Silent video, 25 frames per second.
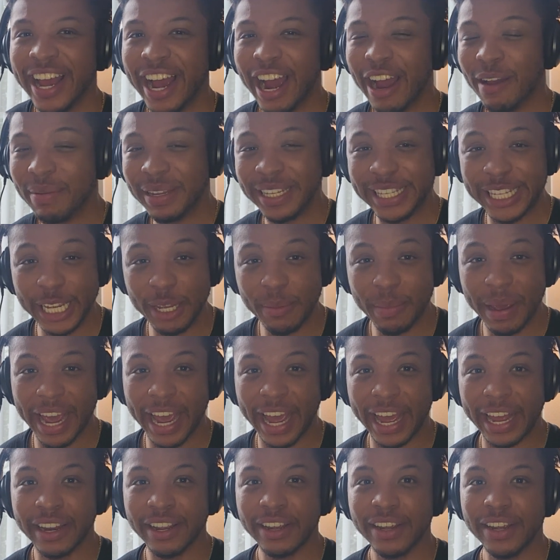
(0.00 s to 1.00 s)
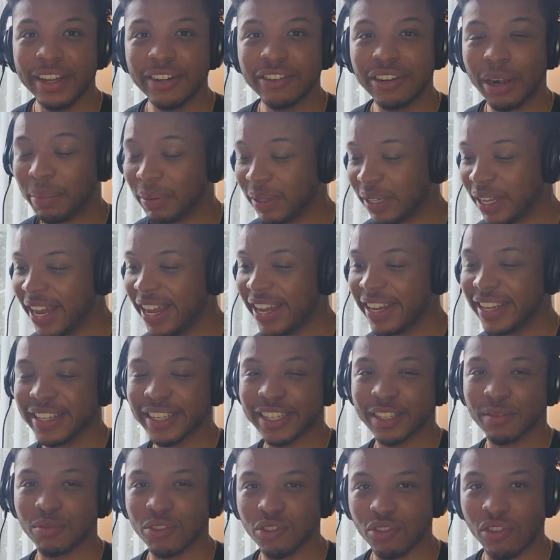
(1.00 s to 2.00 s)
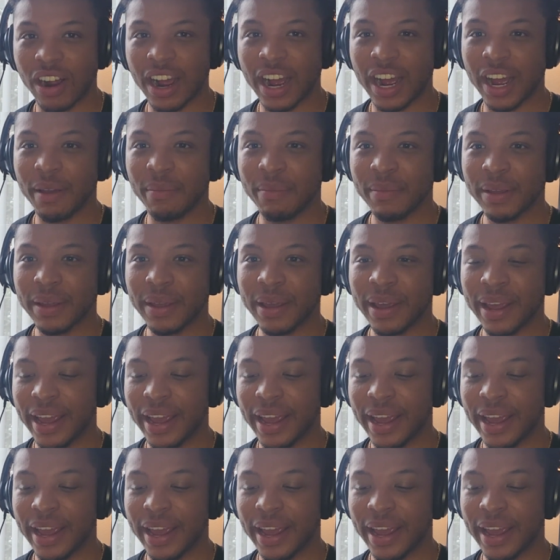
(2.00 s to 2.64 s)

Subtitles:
I've been D-Man. Drop a like, subscribe,